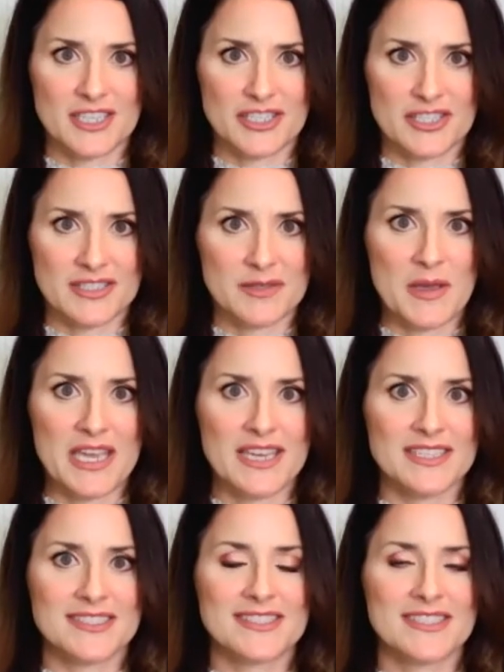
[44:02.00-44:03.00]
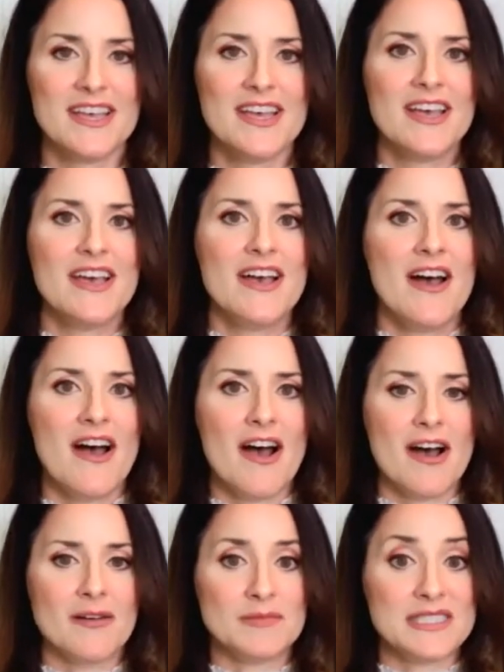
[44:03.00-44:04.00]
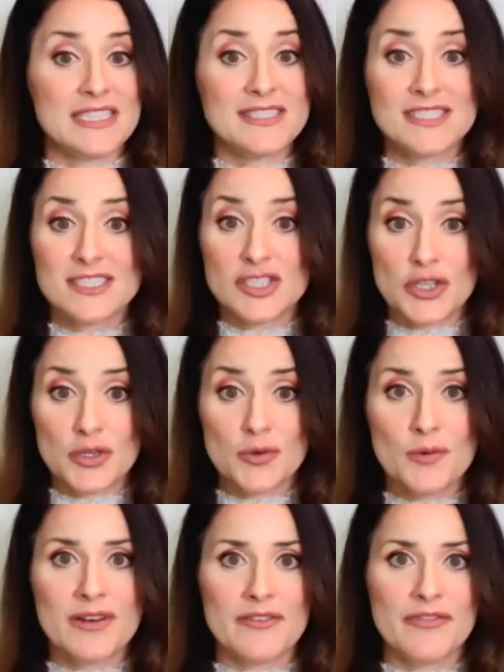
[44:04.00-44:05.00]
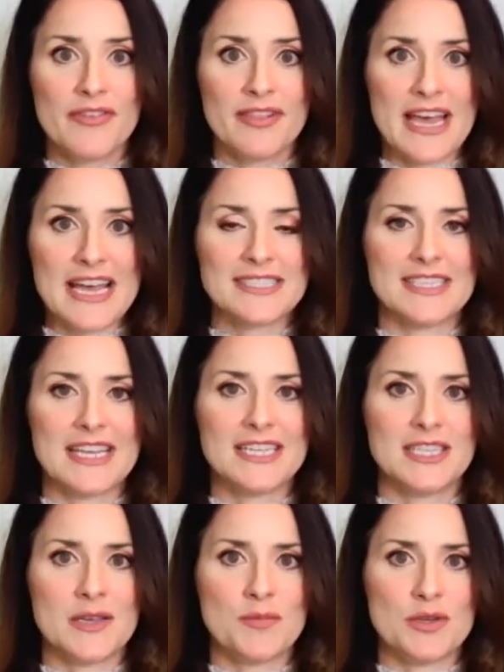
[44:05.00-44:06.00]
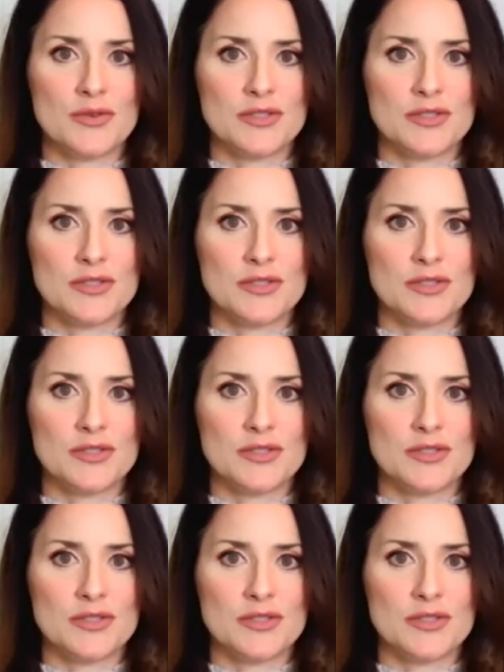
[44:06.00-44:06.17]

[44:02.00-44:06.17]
and are very proud of the work you guys are doing in the addiction space.